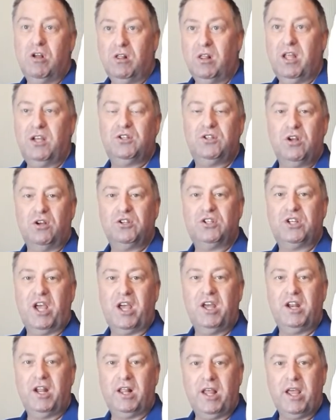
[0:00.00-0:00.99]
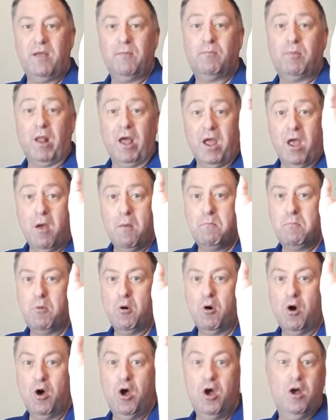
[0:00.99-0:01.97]
let's not say an elite player,
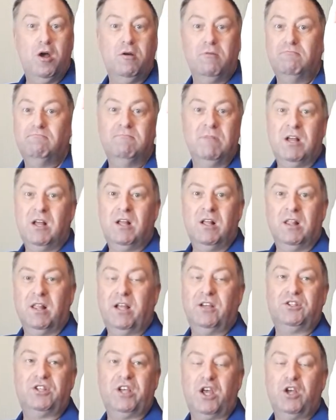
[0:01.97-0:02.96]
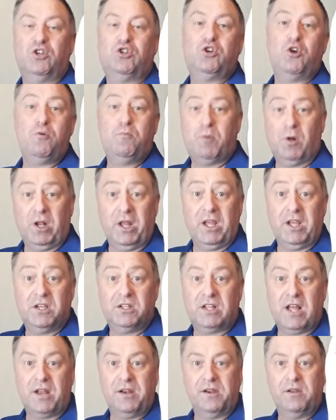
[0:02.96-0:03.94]
but let's say a Super League
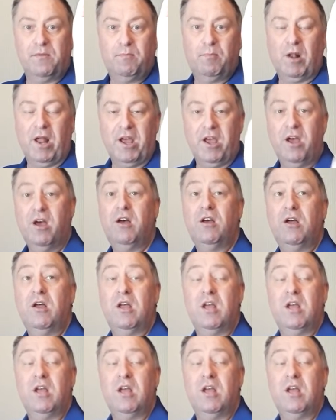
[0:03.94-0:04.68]
standard player,